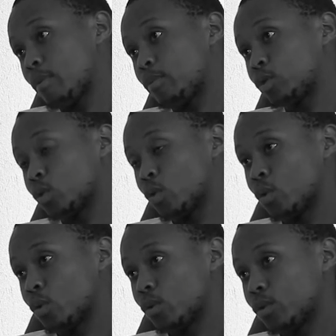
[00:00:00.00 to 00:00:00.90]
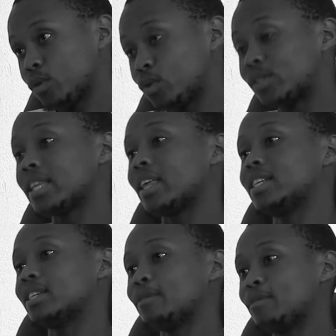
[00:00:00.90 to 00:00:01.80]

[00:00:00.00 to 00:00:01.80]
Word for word: for people to say that,